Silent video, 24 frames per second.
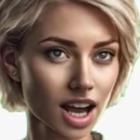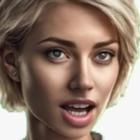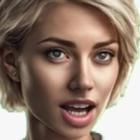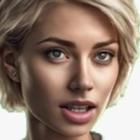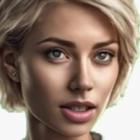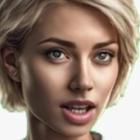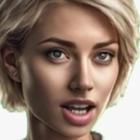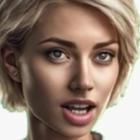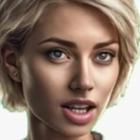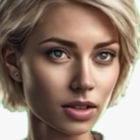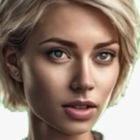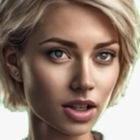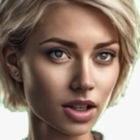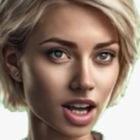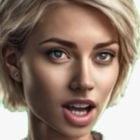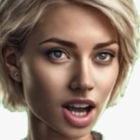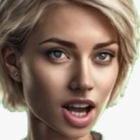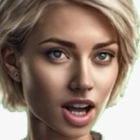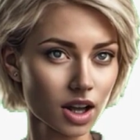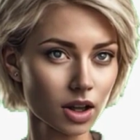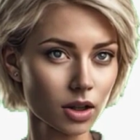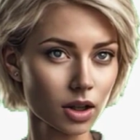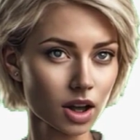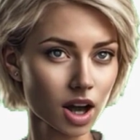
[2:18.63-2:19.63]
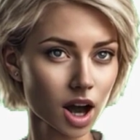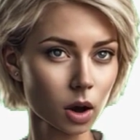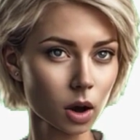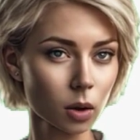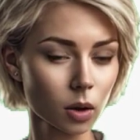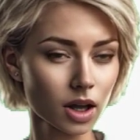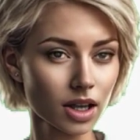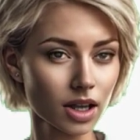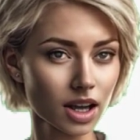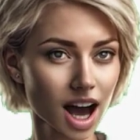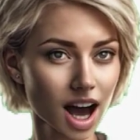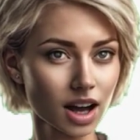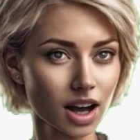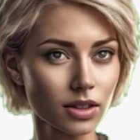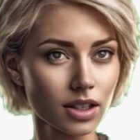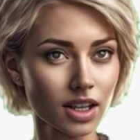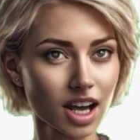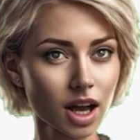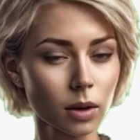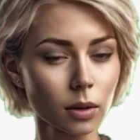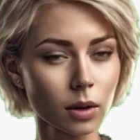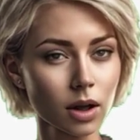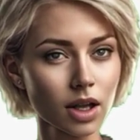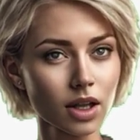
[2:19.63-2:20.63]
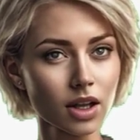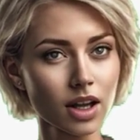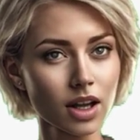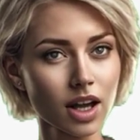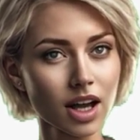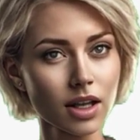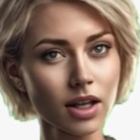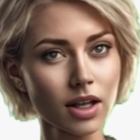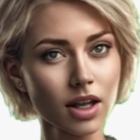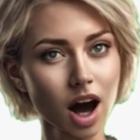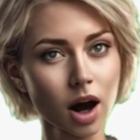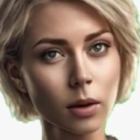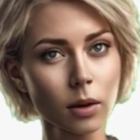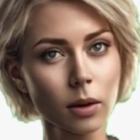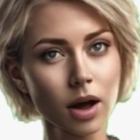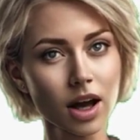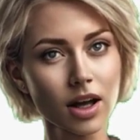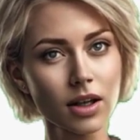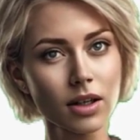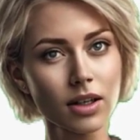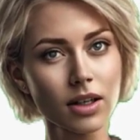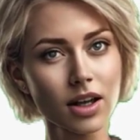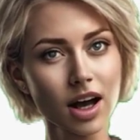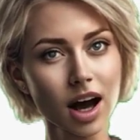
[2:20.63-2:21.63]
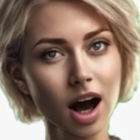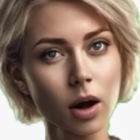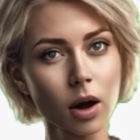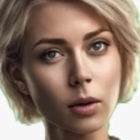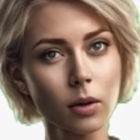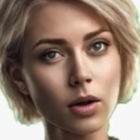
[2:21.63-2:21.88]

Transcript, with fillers: In this video, we dive deep into these topics,